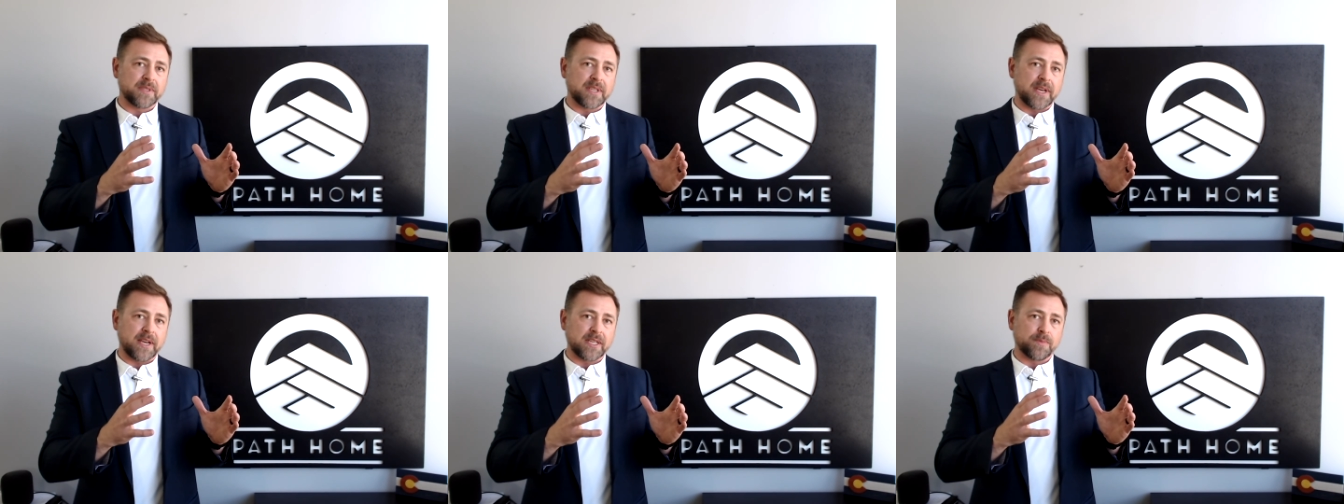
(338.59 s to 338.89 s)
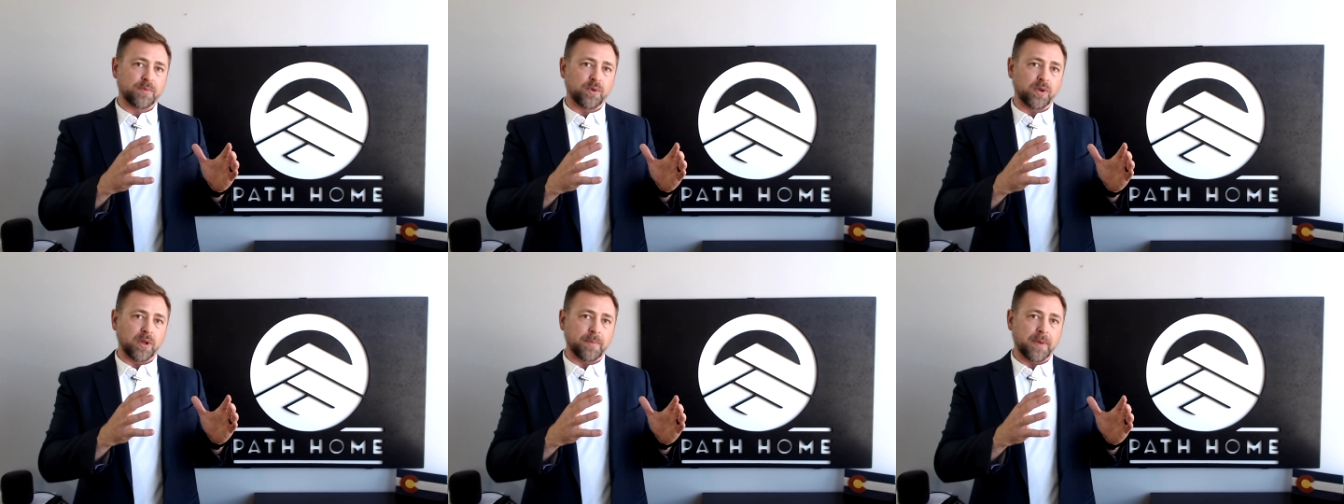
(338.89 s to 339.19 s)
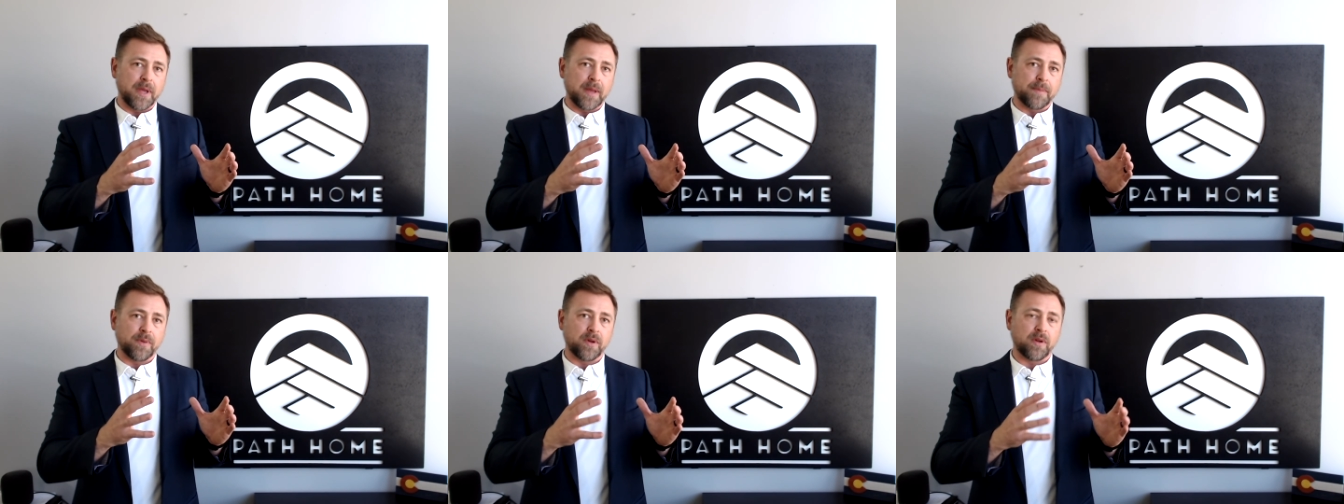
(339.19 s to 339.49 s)
sized pool of
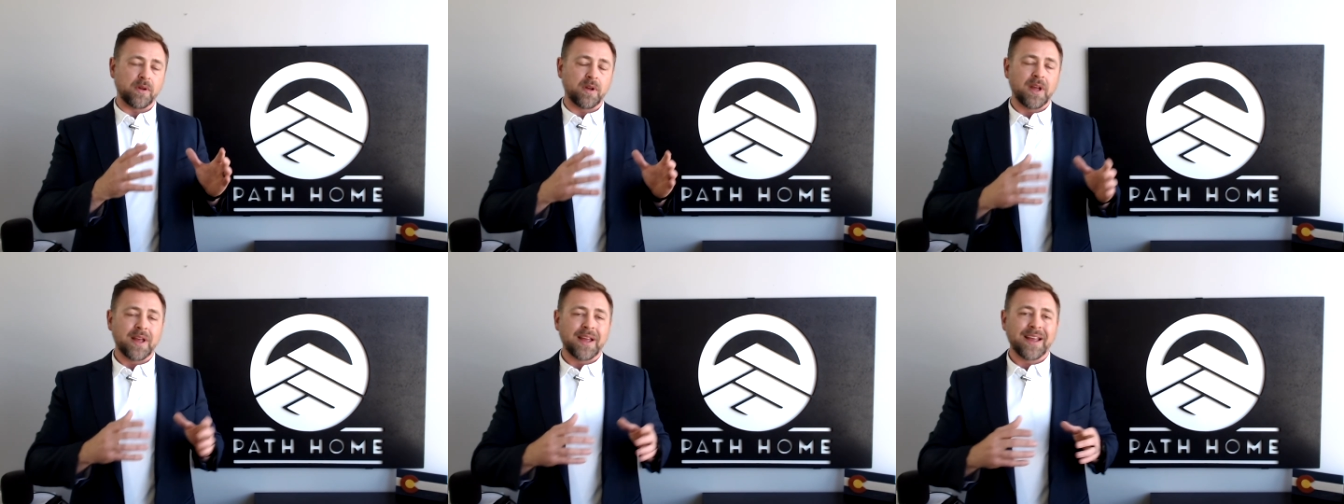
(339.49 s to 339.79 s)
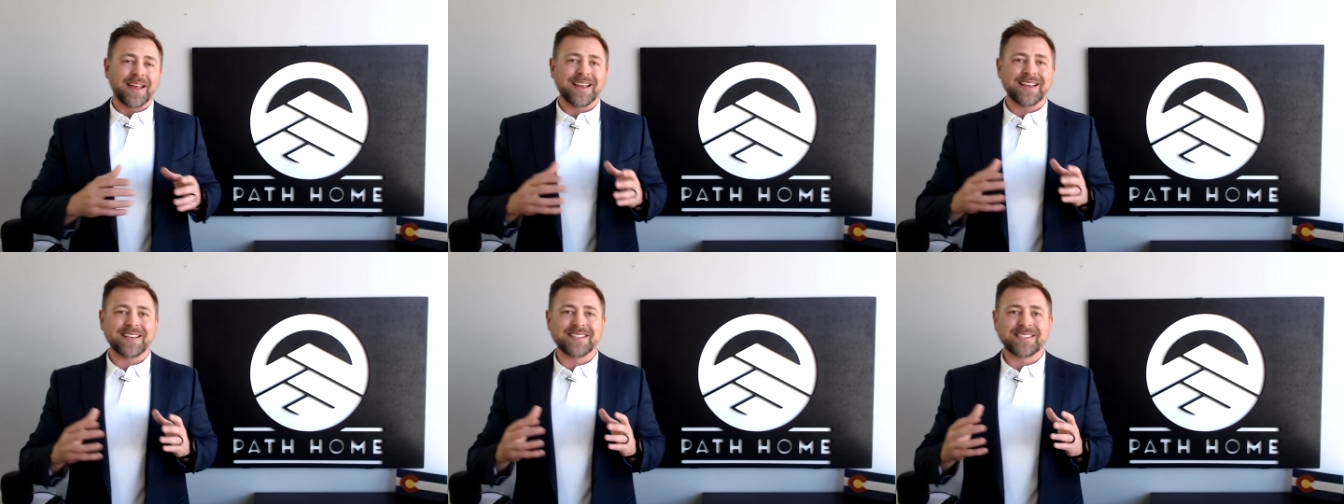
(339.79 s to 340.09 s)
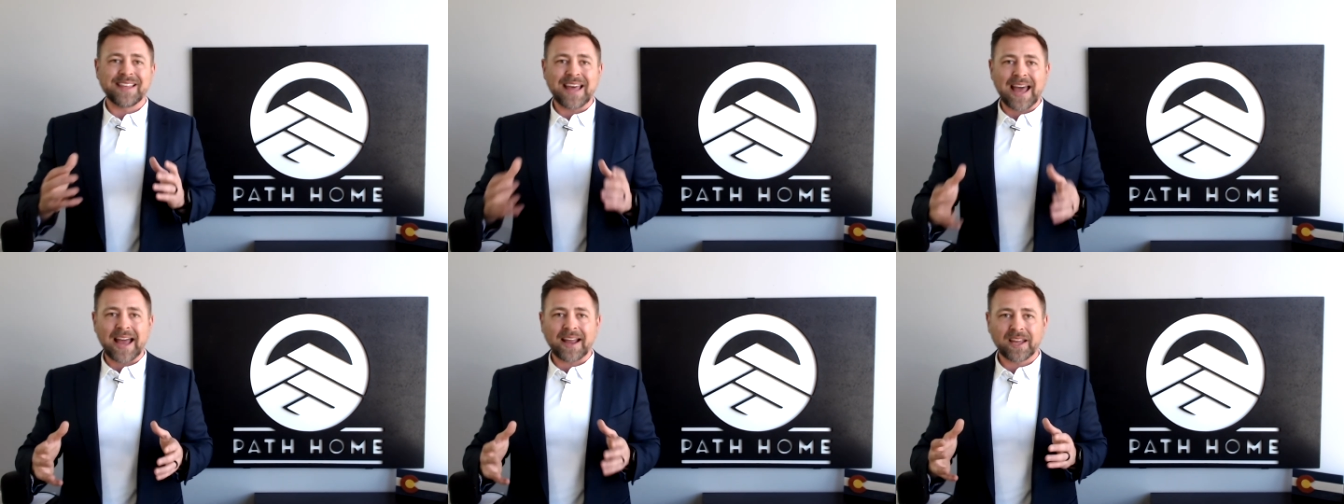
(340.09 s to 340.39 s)
people,
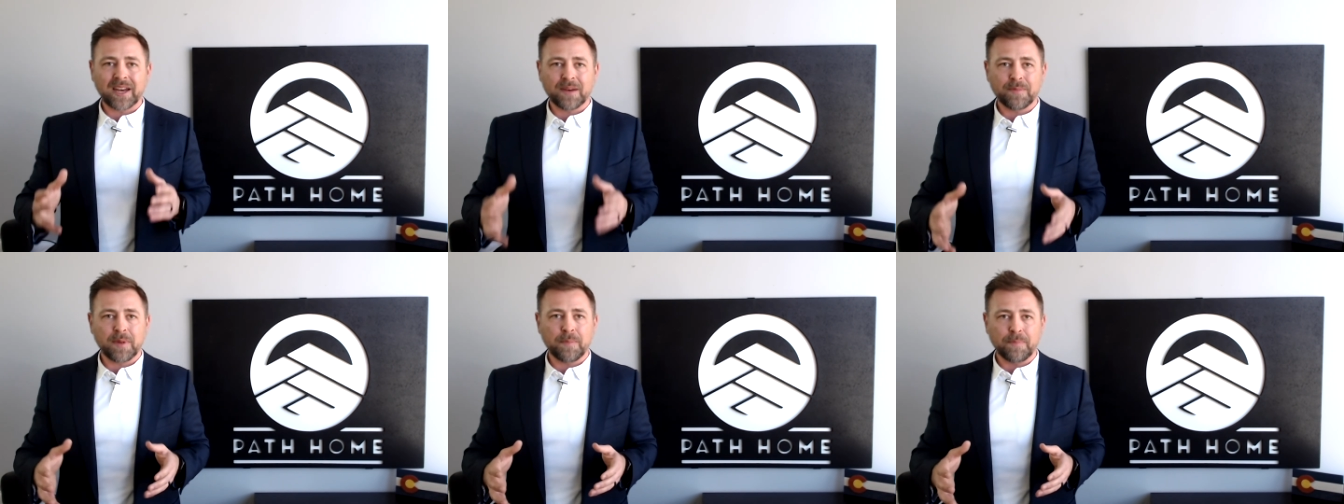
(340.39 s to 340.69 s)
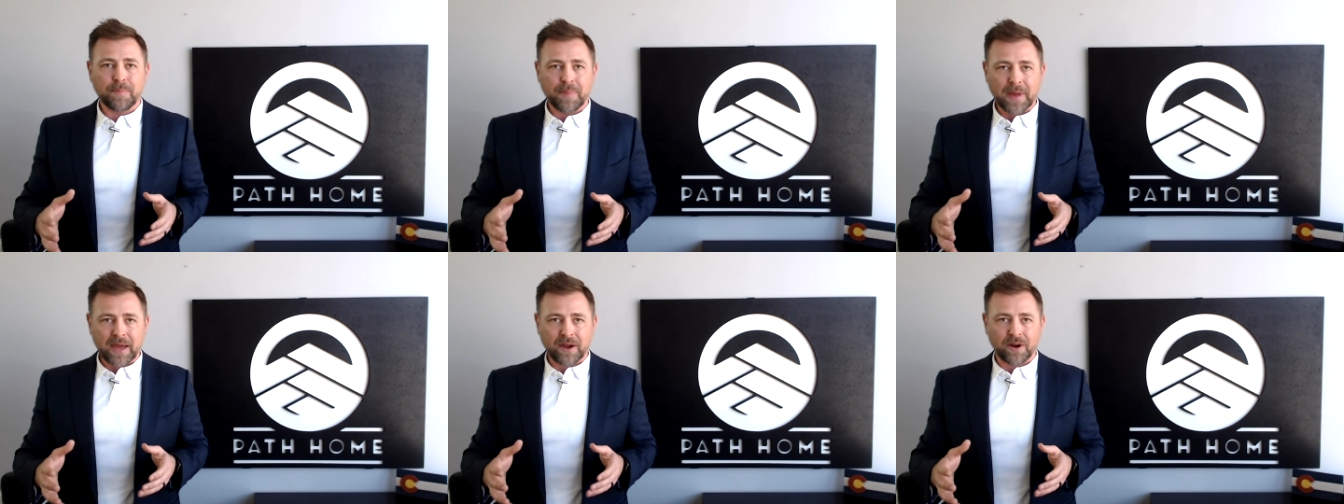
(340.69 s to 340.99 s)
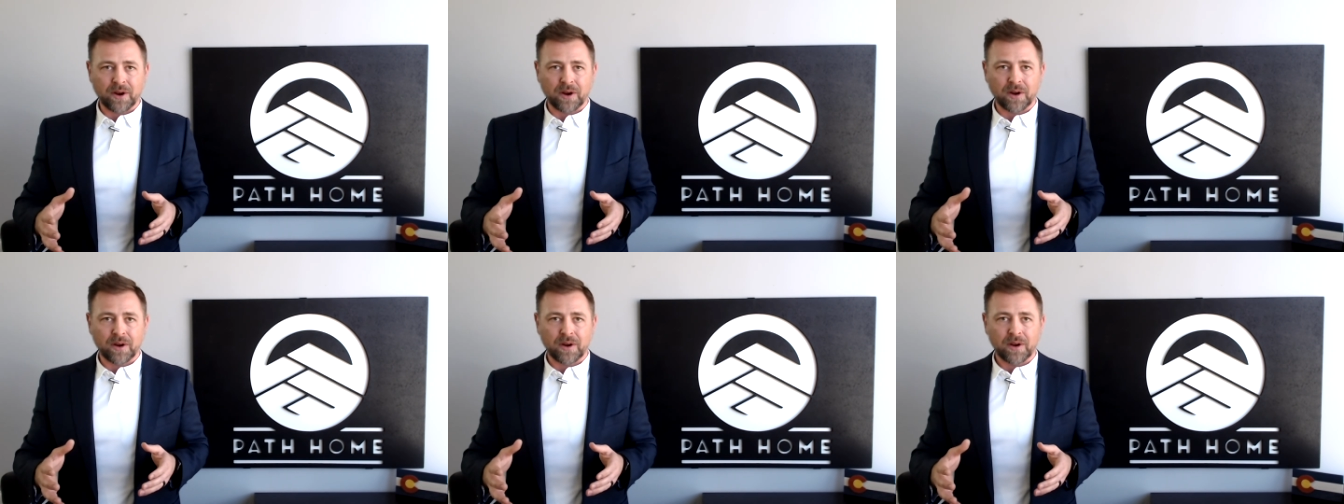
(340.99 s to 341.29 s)
is that going to be
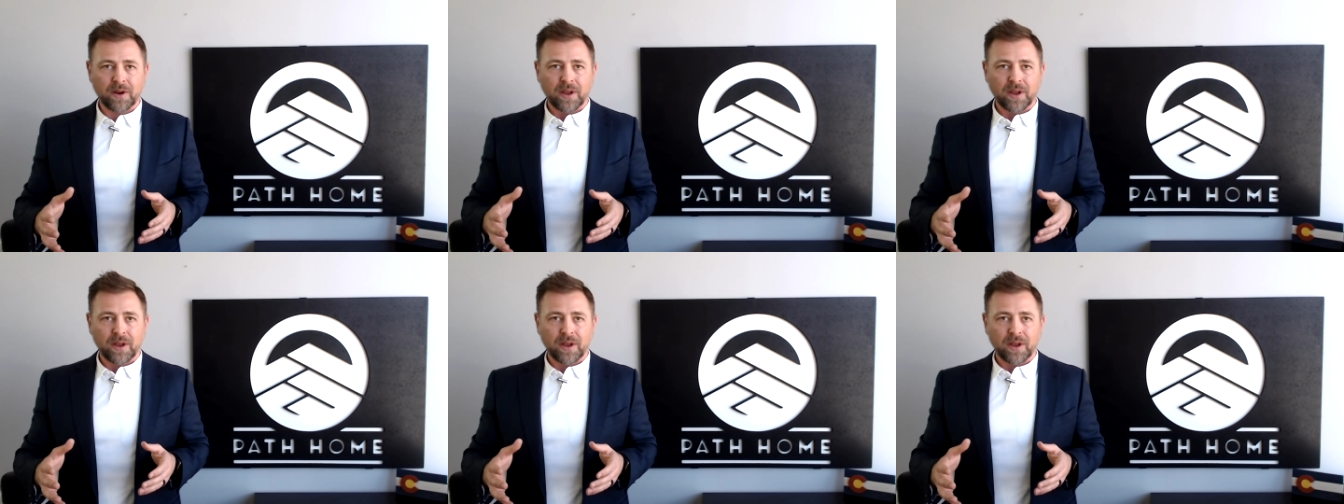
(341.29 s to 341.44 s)
better